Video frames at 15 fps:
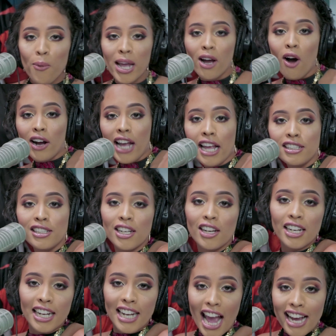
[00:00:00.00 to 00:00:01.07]
we go get
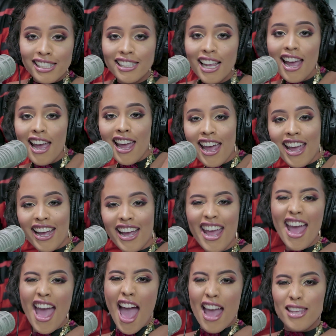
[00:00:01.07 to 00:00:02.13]
to the next
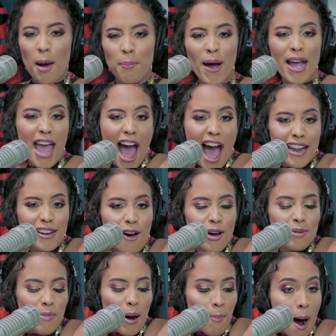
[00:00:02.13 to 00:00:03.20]
thing. You put your hand
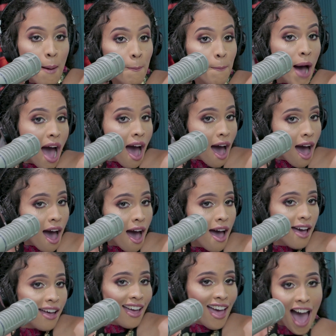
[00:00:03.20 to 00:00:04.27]
on my
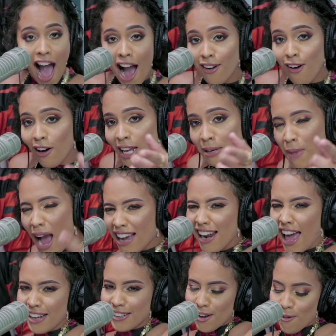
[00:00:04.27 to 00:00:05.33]
bumper. I cock it
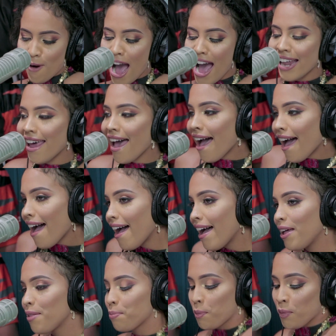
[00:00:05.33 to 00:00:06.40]
back like no
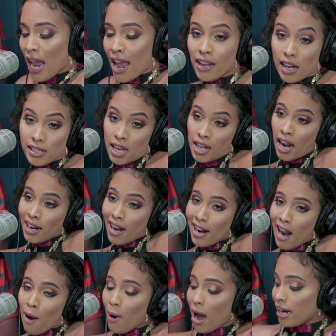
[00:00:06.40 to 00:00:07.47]
other. Cause you know
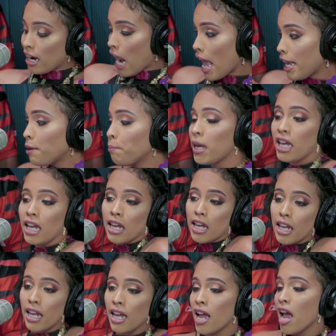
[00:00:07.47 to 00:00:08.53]
another one like
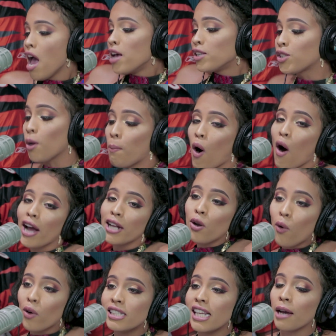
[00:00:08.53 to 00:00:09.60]
me. So boy,
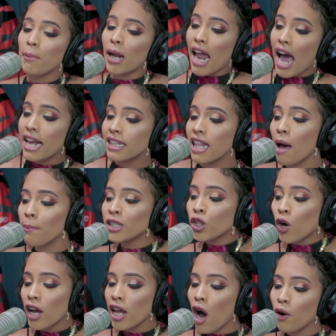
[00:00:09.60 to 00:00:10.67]
don't take my life. Let me
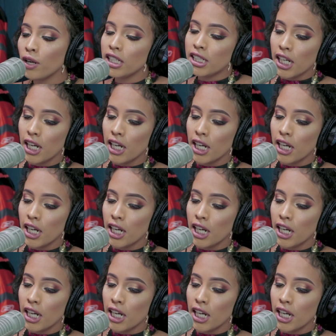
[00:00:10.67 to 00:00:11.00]
show you how the